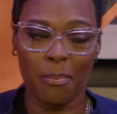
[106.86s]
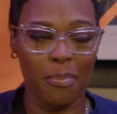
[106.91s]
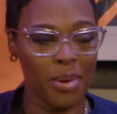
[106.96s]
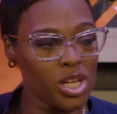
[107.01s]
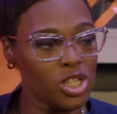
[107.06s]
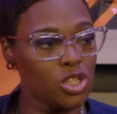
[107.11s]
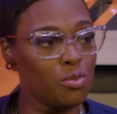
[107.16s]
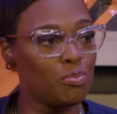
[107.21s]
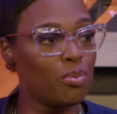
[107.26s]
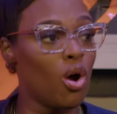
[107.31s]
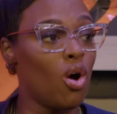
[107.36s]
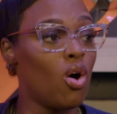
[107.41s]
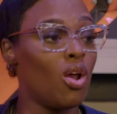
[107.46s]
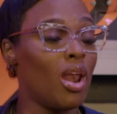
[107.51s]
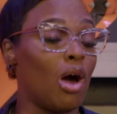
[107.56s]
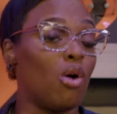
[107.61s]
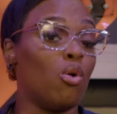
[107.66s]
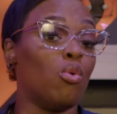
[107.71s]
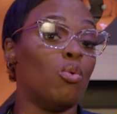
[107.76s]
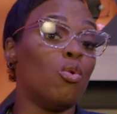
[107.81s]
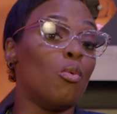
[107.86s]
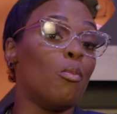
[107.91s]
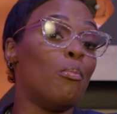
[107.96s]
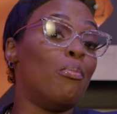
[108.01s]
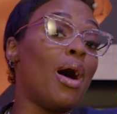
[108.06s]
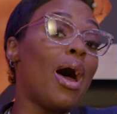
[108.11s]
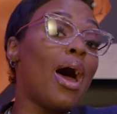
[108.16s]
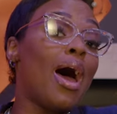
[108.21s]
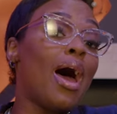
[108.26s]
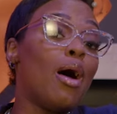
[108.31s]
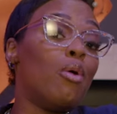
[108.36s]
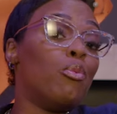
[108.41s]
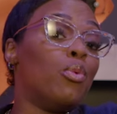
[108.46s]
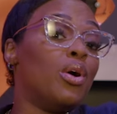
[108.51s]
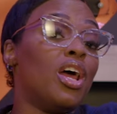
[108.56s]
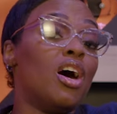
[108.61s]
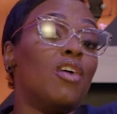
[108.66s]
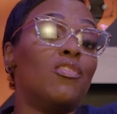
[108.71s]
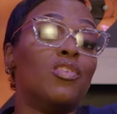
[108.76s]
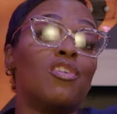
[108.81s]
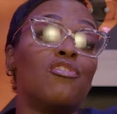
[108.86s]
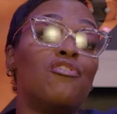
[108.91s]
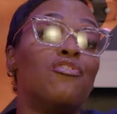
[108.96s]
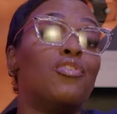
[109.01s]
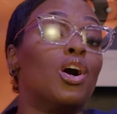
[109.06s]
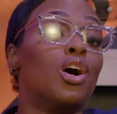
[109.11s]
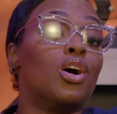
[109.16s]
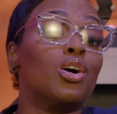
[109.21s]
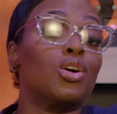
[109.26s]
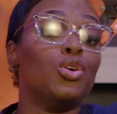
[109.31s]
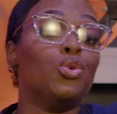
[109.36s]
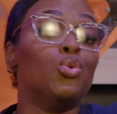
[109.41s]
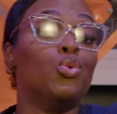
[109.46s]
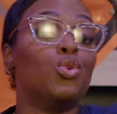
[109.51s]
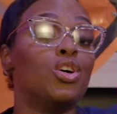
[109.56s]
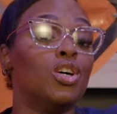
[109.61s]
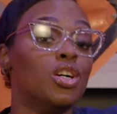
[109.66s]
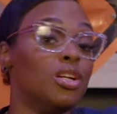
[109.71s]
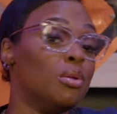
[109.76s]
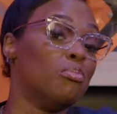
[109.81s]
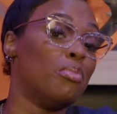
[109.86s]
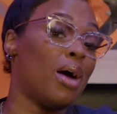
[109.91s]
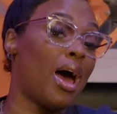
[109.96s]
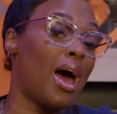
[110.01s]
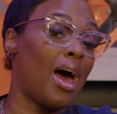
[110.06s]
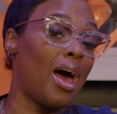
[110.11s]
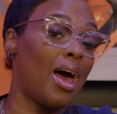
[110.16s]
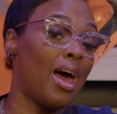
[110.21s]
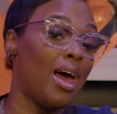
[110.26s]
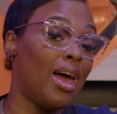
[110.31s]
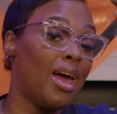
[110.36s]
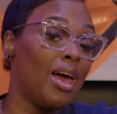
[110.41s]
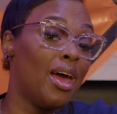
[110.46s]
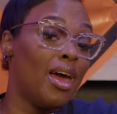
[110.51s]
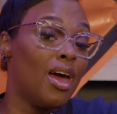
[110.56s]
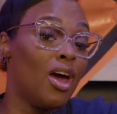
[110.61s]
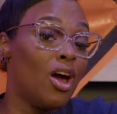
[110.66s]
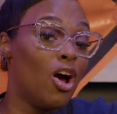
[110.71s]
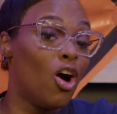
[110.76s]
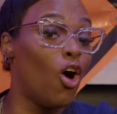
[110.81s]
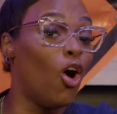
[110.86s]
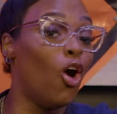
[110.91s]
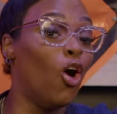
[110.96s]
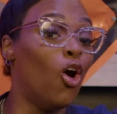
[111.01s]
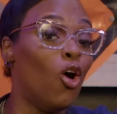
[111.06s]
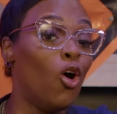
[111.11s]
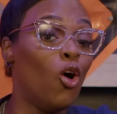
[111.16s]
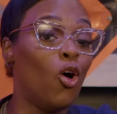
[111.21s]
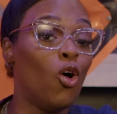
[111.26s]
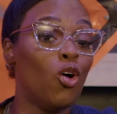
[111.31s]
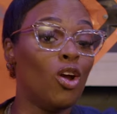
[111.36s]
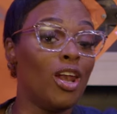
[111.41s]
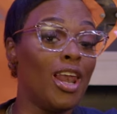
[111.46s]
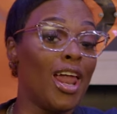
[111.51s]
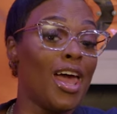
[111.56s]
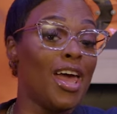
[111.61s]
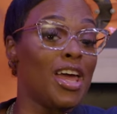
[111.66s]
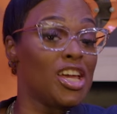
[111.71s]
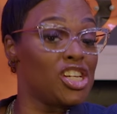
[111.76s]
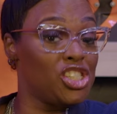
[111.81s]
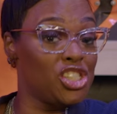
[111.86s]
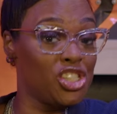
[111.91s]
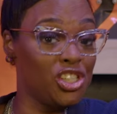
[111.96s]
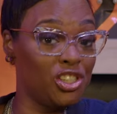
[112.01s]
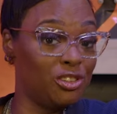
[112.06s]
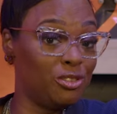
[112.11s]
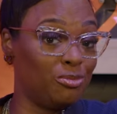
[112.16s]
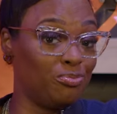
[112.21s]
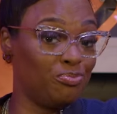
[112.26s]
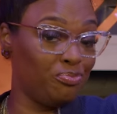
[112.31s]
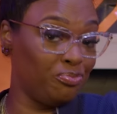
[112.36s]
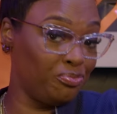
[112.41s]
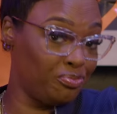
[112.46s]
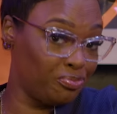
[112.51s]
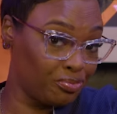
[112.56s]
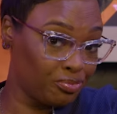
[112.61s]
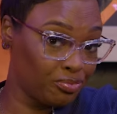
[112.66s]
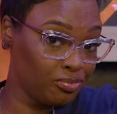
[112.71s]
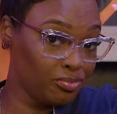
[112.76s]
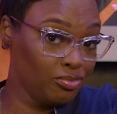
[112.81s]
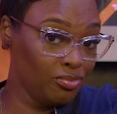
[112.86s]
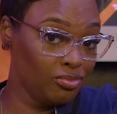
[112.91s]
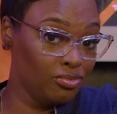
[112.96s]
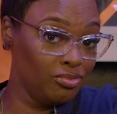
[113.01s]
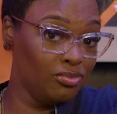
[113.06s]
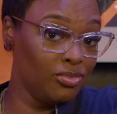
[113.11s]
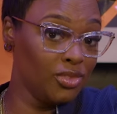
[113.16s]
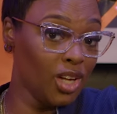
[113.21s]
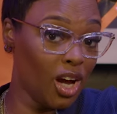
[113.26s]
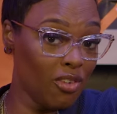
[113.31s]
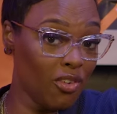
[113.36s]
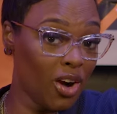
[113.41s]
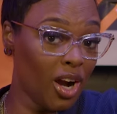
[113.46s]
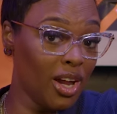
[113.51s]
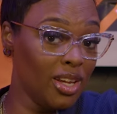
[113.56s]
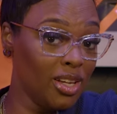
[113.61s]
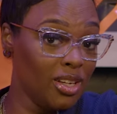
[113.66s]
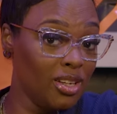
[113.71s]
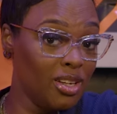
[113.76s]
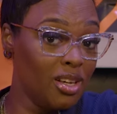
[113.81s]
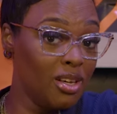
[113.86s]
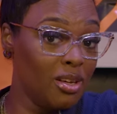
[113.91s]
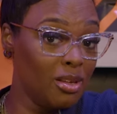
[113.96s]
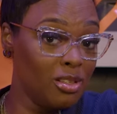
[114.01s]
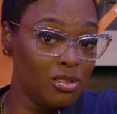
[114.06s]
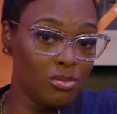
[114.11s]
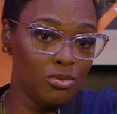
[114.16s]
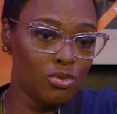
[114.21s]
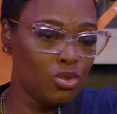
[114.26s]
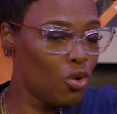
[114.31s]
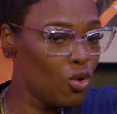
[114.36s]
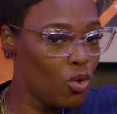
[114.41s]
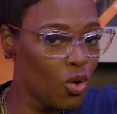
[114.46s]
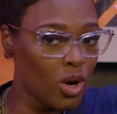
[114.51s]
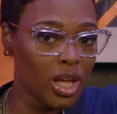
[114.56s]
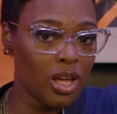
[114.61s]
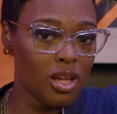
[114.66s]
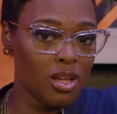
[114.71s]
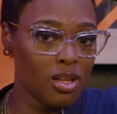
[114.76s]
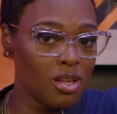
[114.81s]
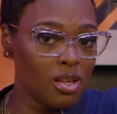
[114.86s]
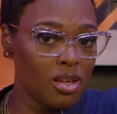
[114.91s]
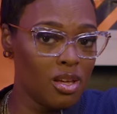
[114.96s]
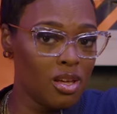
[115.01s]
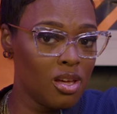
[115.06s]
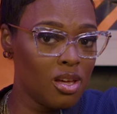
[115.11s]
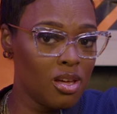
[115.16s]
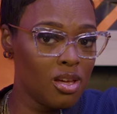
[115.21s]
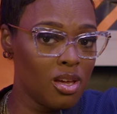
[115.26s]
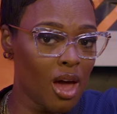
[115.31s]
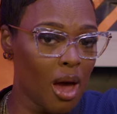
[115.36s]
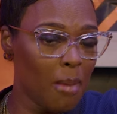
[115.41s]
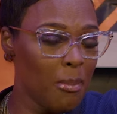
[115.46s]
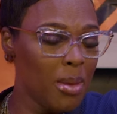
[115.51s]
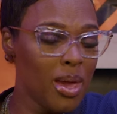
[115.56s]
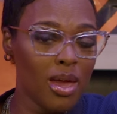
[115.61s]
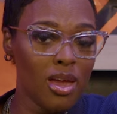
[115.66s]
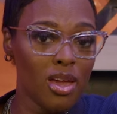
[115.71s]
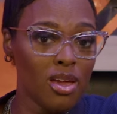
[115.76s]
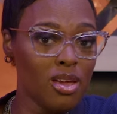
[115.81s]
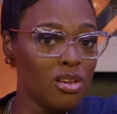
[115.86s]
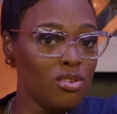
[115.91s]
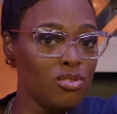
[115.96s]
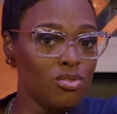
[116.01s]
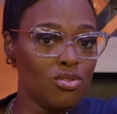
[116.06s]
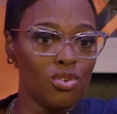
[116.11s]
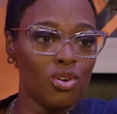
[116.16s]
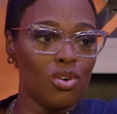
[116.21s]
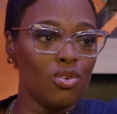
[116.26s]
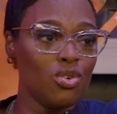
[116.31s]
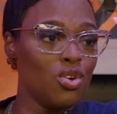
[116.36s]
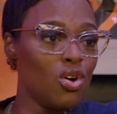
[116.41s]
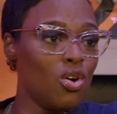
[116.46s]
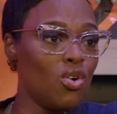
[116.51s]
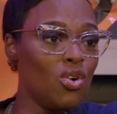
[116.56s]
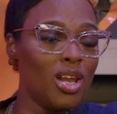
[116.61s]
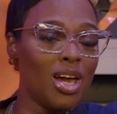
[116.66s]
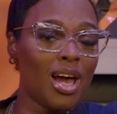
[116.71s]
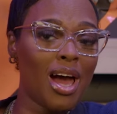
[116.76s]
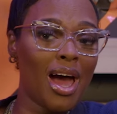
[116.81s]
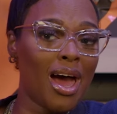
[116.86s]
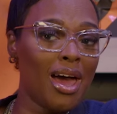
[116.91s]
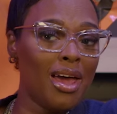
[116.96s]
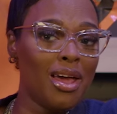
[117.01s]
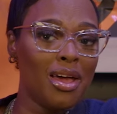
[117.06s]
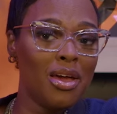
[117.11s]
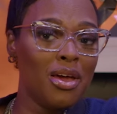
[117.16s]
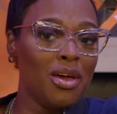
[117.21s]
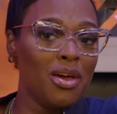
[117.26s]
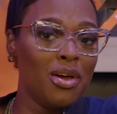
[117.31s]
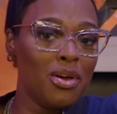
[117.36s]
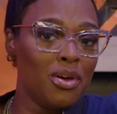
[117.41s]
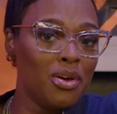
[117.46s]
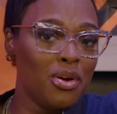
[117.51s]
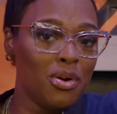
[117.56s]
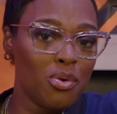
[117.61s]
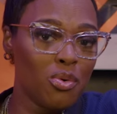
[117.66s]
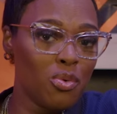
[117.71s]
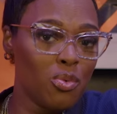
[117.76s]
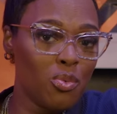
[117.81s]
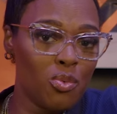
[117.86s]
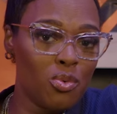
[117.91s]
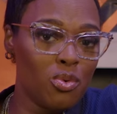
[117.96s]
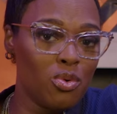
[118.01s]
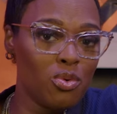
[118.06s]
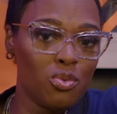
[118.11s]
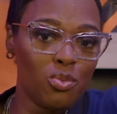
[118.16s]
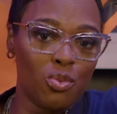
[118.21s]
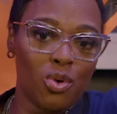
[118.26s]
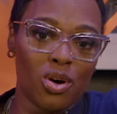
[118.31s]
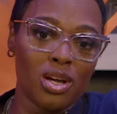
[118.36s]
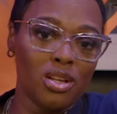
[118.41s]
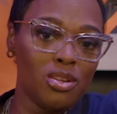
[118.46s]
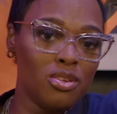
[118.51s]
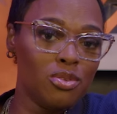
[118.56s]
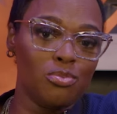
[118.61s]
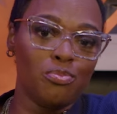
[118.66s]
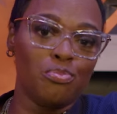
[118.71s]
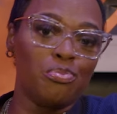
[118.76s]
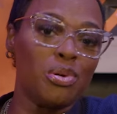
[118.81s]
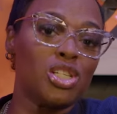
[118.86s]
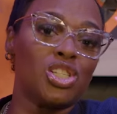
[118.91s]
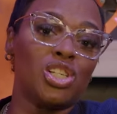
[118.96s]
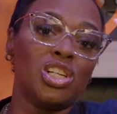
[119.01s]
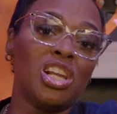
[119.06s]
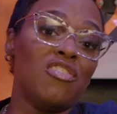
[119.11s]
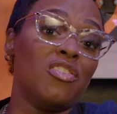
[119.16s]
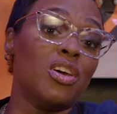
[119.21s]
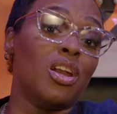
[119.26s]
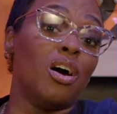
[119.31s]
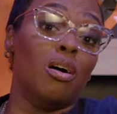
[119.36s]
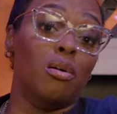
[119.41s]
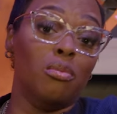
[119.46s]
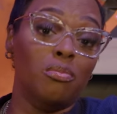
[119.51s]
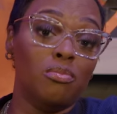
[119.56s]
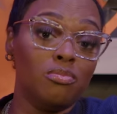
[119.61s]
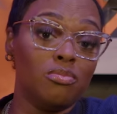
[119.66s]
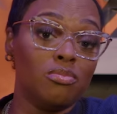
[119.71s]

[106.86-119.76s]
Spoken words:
Bitch, ball out. Buy whatever the fuck you couldn't buy all last year. All right? Do it. I mean, you know, you only got, what, bitch, live it up,